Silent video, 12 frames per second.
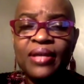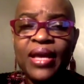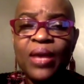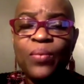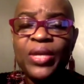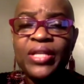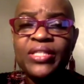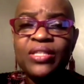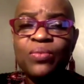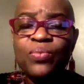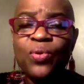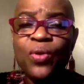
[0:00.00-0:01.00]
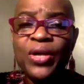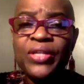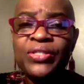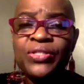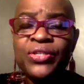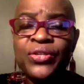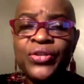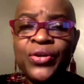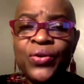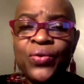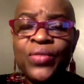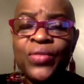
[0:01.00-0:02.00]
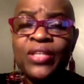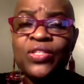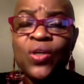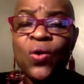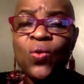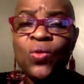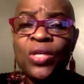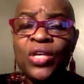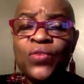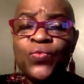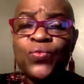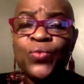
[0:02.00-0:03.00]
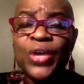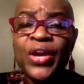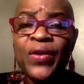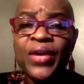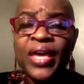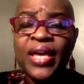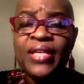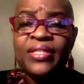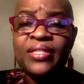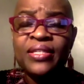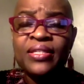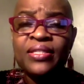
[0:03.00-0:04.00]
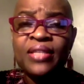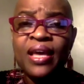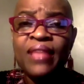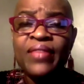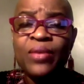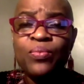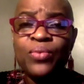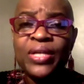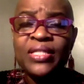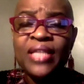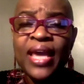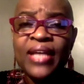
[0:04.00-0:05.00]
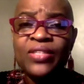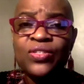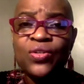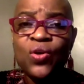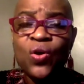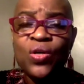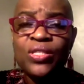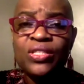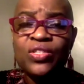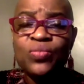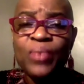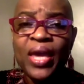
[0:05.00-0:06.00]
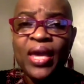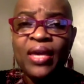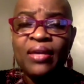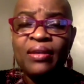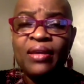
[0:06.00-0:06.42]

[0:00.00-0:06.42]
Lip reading: but it's important to know that it's only in rare cases that breast cancer causes pain.